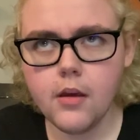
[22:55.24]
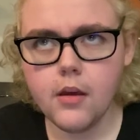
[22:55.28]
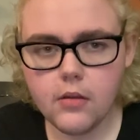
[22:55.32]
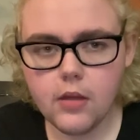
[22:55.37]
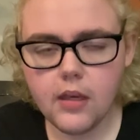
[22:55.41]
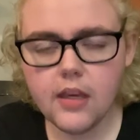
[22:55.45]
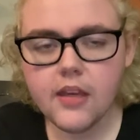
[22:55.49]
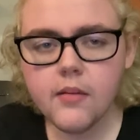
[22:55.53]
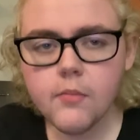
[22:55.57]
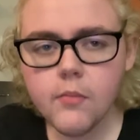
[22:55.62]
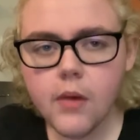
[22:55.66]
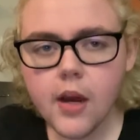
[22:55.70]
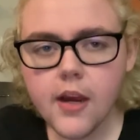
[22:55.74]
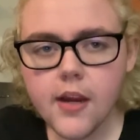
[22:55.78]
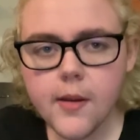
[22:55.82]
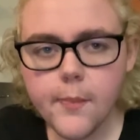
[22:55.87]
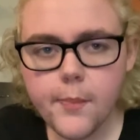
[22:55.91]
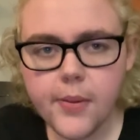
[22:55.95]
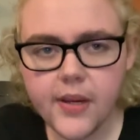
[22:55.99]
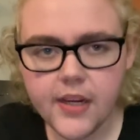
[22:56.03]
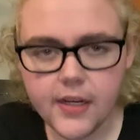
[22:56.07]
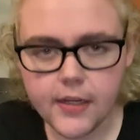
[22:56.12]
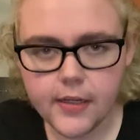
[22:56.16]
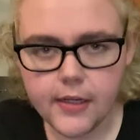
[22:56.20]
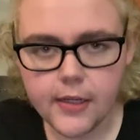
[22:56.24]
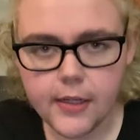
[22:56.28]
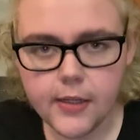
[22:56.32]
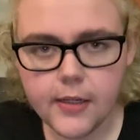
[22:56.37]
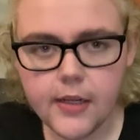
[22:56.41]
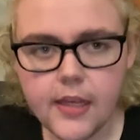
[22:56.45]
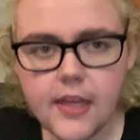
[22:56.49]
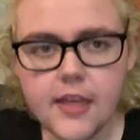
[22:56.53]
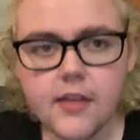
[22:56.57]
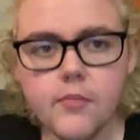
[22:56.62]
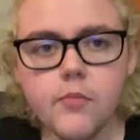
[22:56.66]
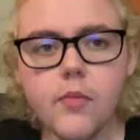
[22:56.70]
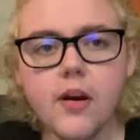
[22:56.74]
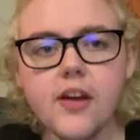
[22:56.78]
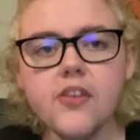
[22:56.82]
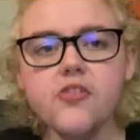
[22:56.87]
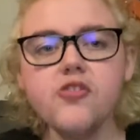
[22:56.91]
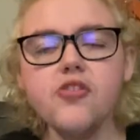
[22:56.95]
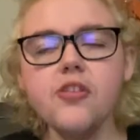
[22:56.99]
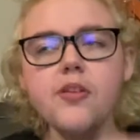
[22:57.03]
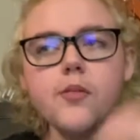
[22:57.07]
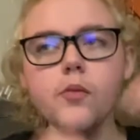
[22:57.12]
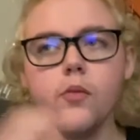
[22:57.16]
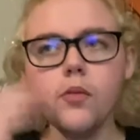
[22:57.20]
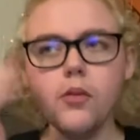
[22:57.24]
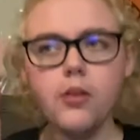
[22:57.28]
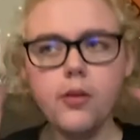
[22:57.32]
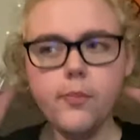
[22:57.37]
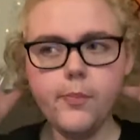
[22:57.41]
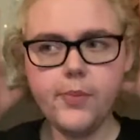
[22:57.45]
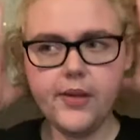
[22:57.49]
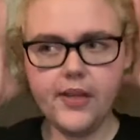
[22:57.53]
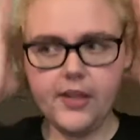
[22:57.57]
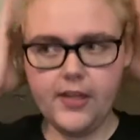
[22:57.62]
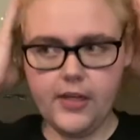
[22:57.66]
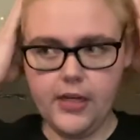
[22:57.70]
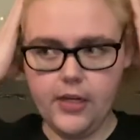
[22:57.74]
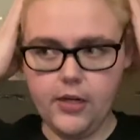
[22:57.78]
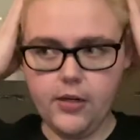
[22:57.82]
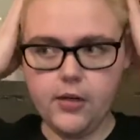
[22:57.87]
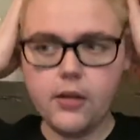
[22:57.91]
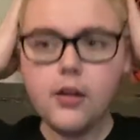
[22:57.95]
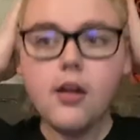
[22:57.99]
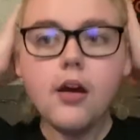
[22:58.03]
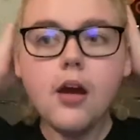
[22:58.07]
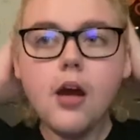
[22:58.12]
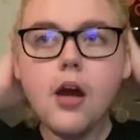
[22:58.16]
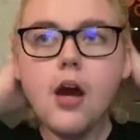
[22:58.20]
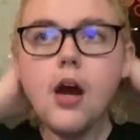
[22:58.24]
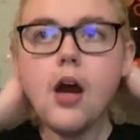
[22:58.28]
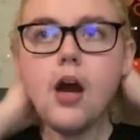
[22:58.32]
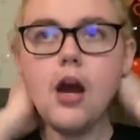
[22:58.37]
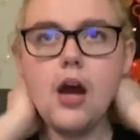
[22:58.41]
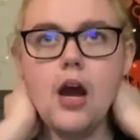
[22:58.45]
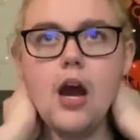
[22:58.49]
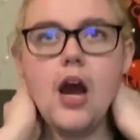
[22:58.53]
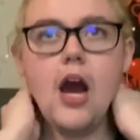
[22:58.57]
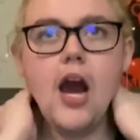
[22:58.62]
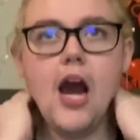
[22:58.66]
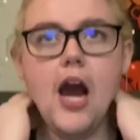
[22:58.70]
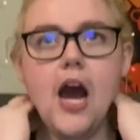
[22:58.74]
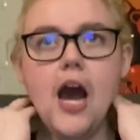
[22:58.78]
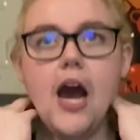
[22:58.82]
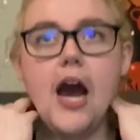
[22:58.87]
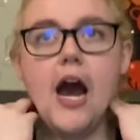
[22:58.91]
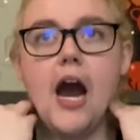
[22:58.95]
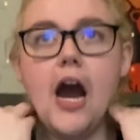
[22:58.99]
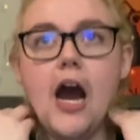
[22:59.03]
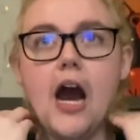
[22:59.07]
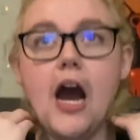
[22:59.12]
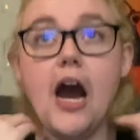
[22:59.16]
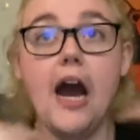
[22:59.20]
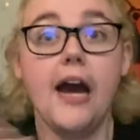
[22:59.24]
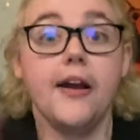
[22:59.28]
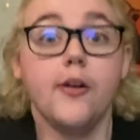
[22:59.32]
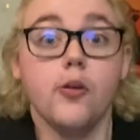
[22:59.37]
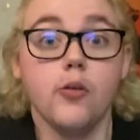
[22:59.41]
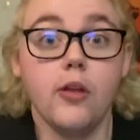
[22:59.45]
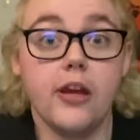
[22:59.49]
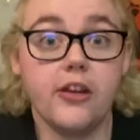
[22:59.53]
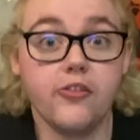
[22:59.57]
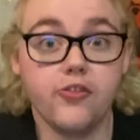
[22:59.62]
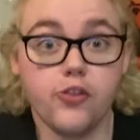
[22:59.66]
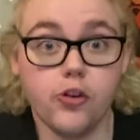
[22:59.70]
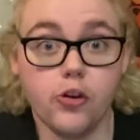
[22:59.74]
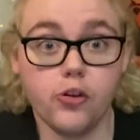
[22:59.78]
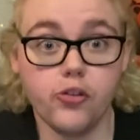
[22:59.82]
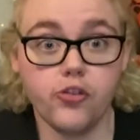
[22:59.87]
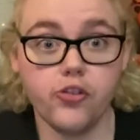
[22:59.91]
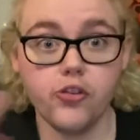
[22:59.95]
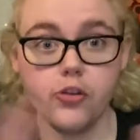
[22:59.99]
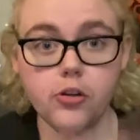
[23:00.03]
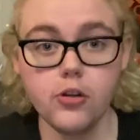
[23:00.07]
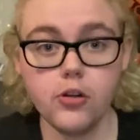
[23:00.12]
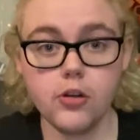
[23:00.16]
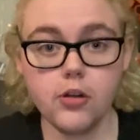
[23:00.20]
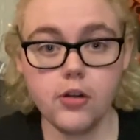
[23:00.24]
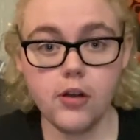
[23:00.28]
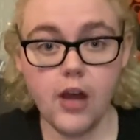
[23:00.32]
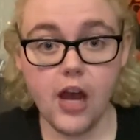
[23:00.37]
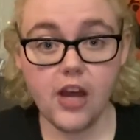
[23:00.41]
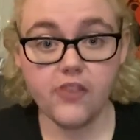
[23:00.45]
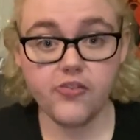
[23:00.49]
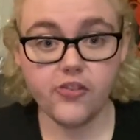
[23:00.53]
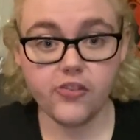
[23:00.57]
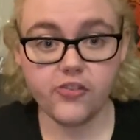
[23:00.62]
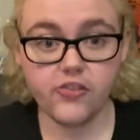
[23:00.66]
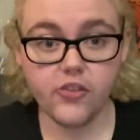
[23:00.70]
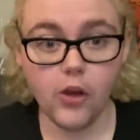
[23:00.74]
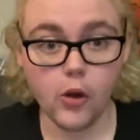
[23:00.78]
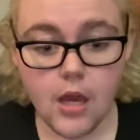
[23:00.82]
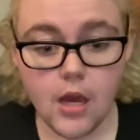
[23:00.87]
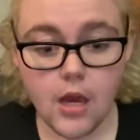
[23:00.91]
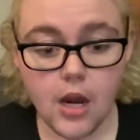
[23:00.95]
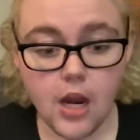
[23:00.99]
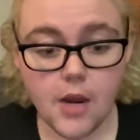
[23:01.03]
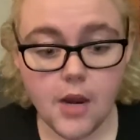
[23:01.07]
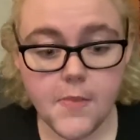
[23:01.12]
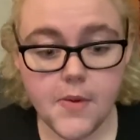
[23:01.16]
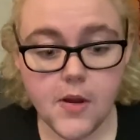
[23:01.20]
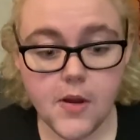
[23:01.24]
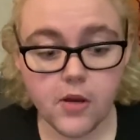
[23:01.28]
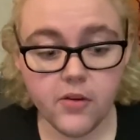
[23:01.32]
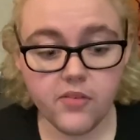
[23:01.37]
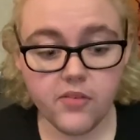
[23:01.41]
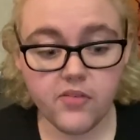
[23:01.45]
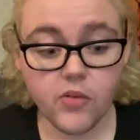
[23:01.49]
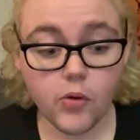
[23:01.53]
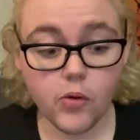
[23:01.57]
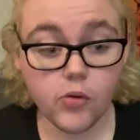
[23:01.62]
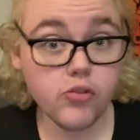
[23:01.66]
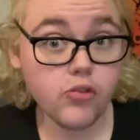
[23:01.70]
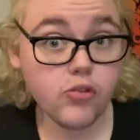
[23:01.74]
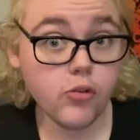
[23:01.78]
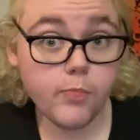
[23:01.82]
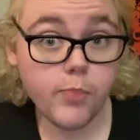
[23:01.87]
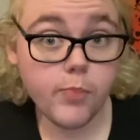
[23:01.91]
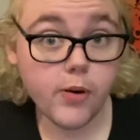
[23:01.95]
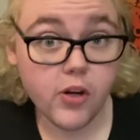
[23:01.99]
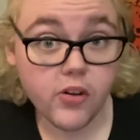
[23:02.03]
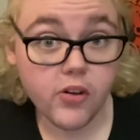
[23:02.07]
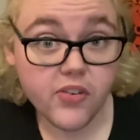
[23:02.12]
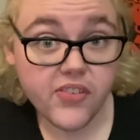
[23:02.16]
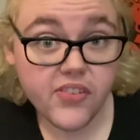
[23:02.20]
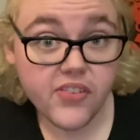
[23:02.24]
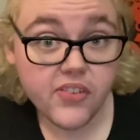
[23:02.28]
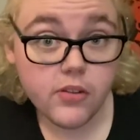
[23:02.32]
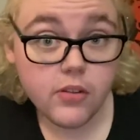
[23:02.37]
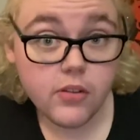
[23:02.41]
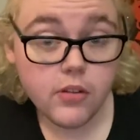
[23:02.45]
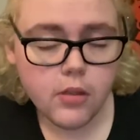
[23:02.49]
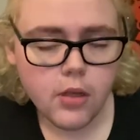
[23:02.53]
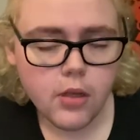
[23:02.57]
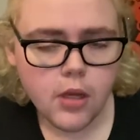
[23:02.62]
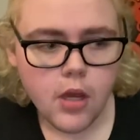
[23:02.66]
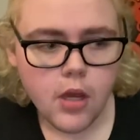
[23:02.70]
In my general opinion, I don't like church. I just don't. I'm not a social person.